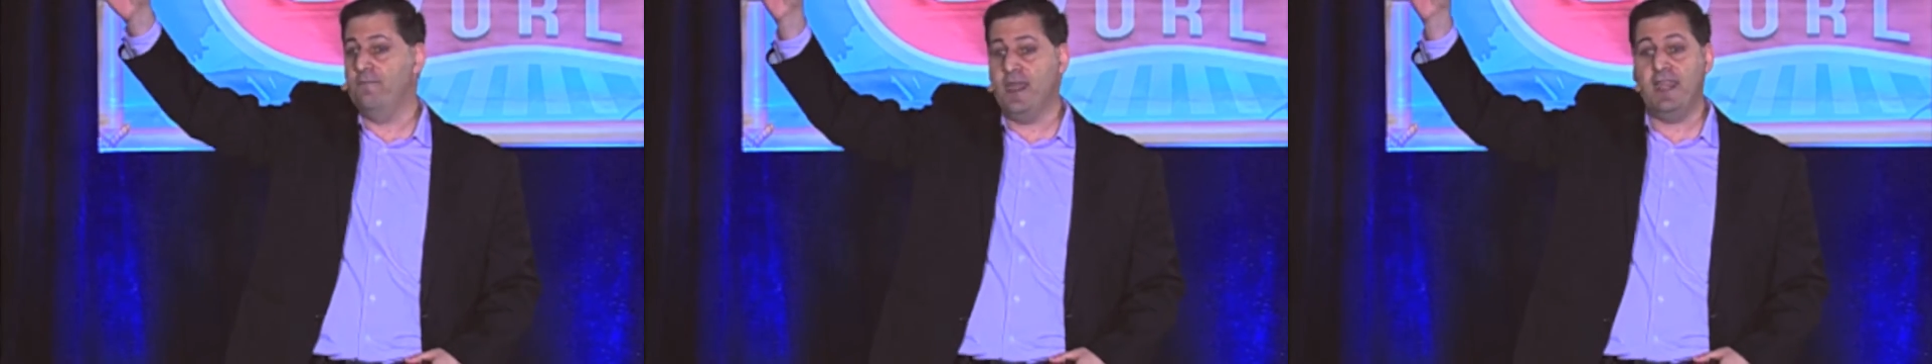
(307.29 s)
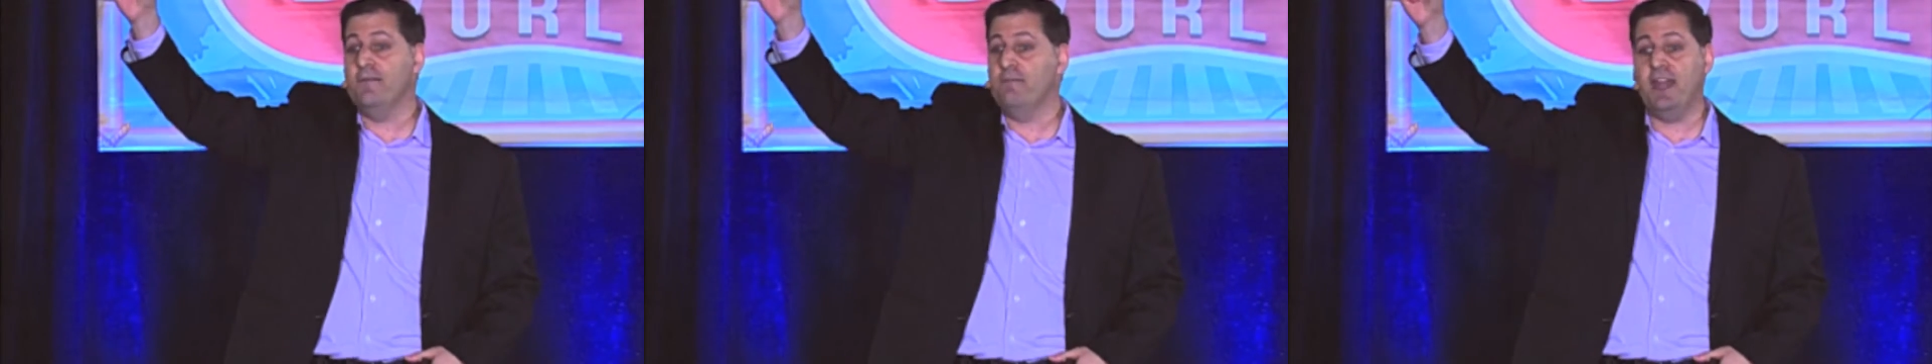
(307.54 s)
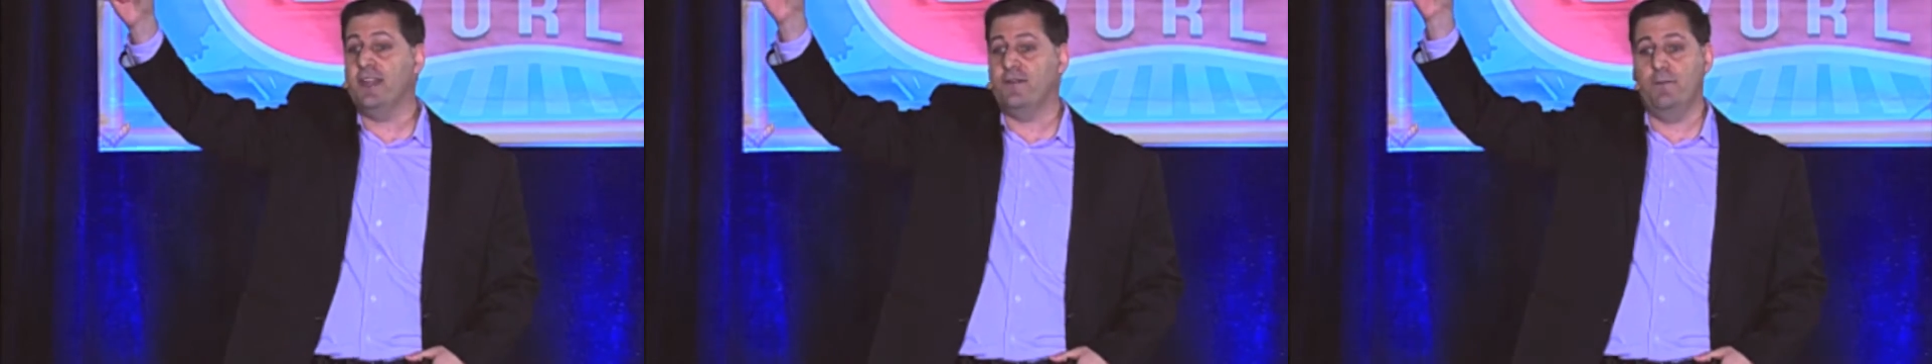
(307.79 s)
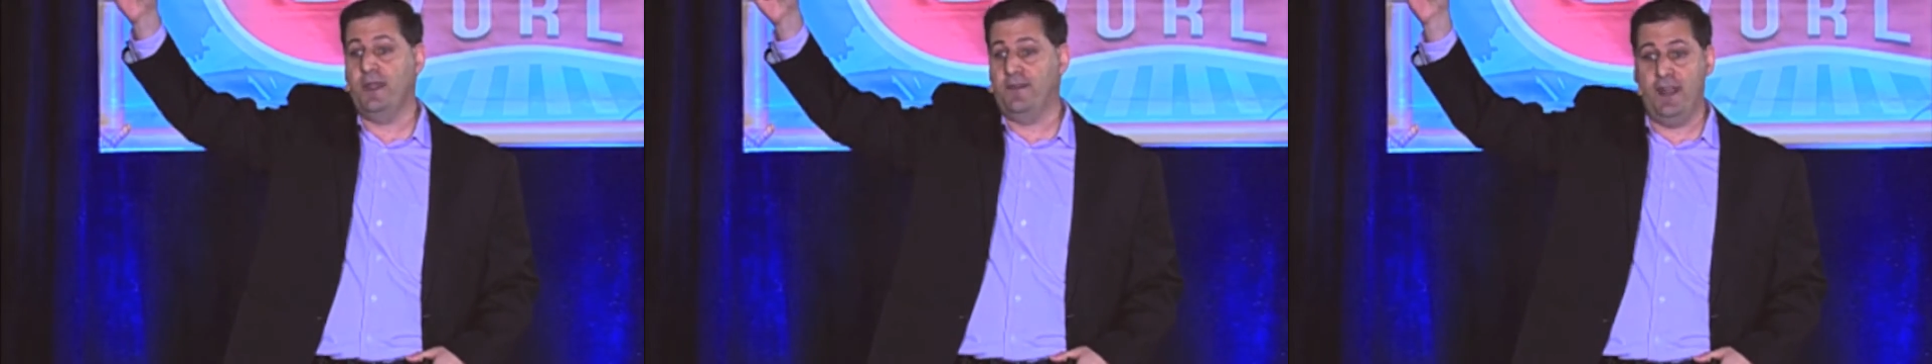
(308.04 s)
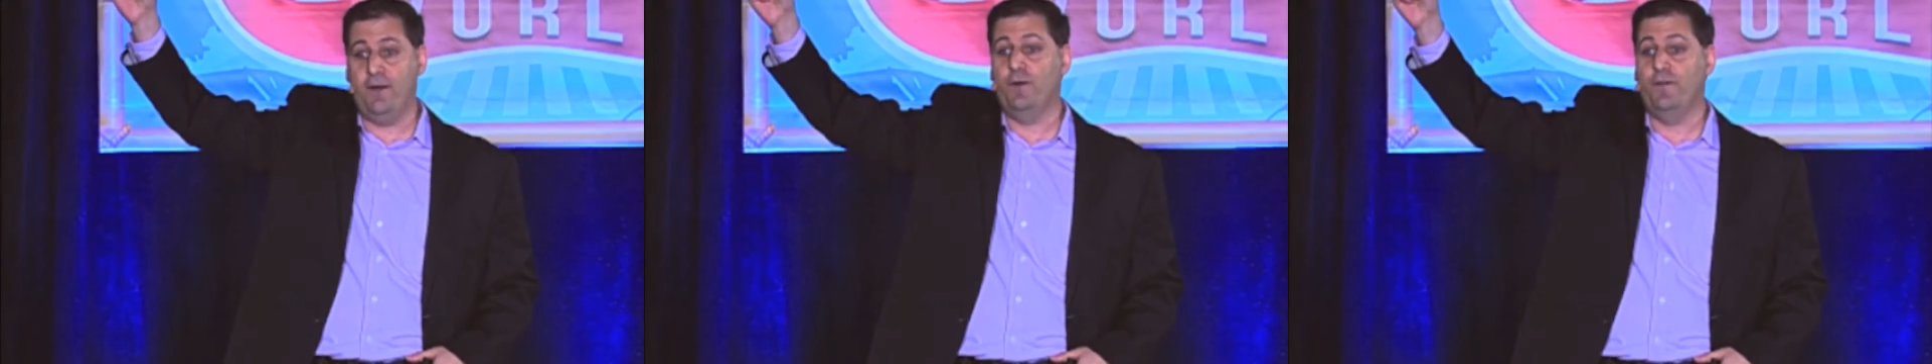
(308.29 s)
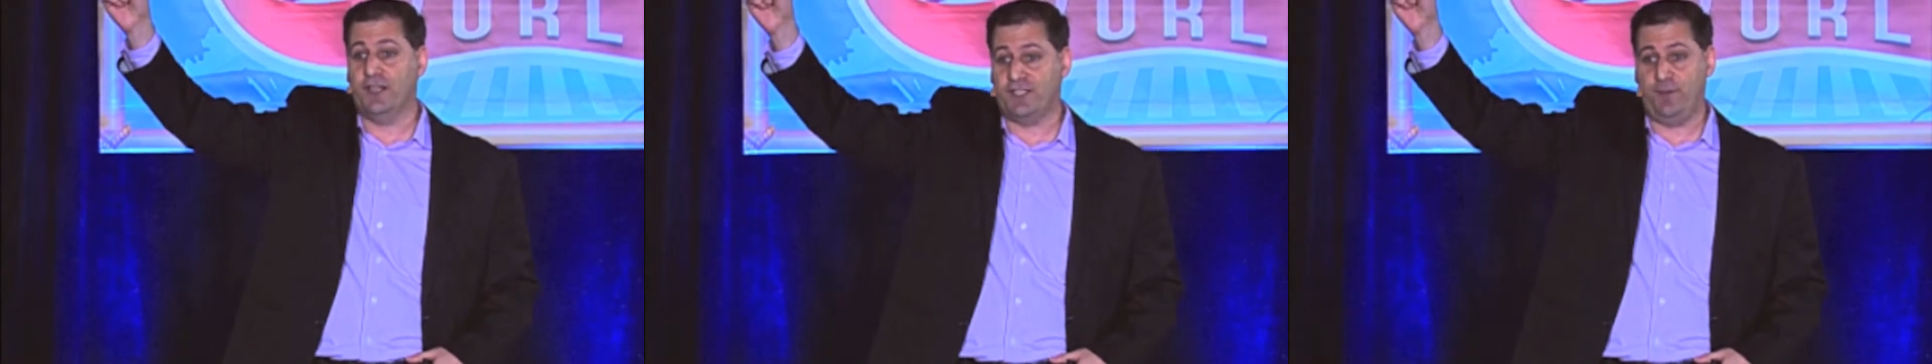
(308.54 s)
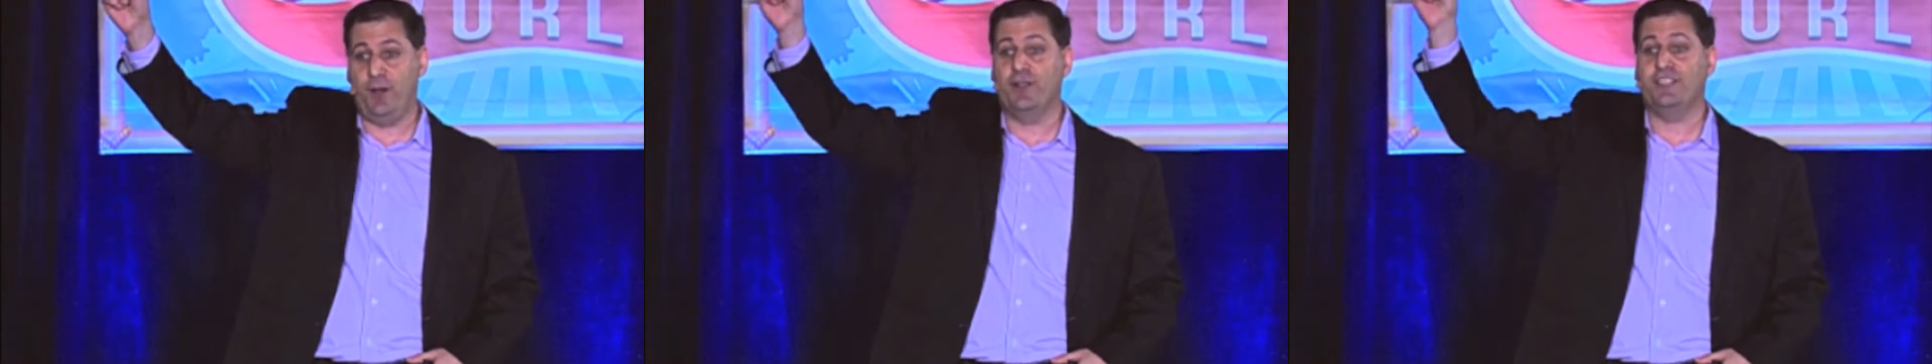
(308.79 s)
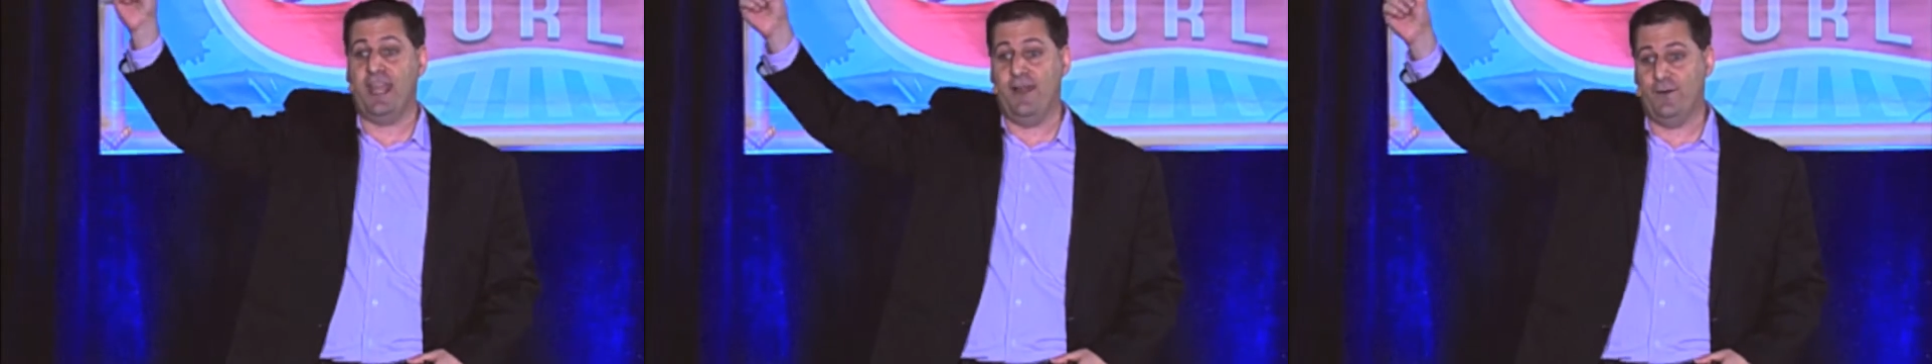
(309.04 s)
many of them they've never
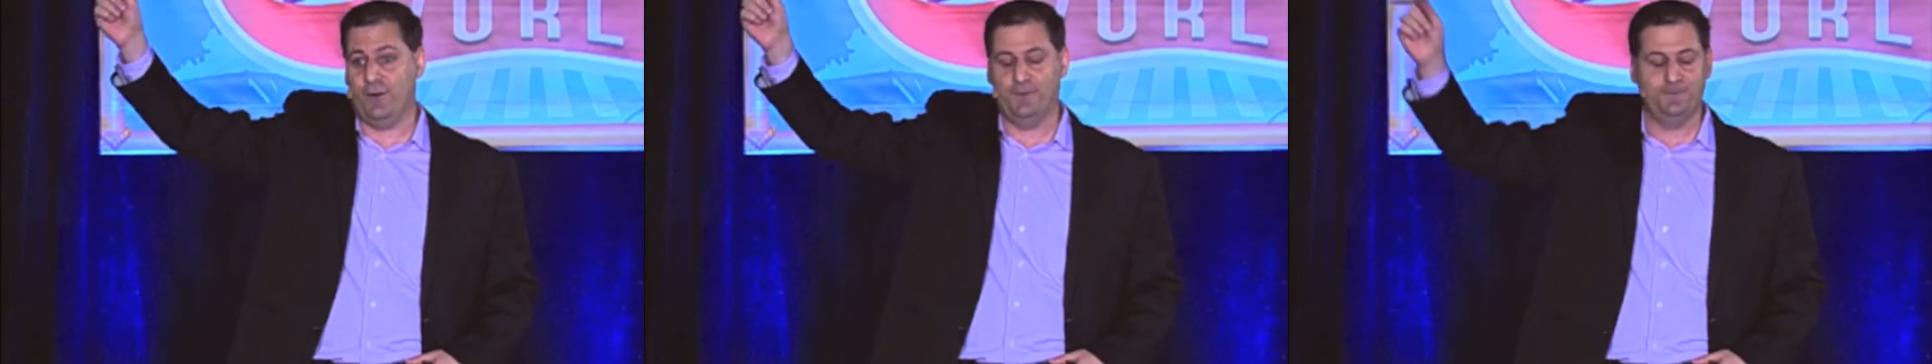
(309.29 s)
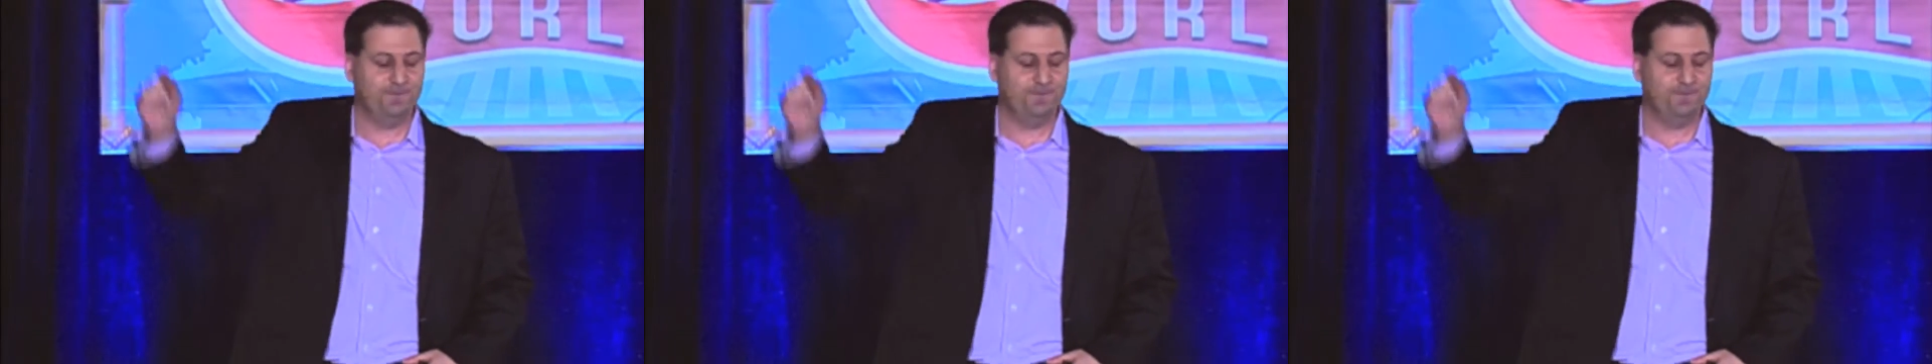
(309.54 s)
experienced ever.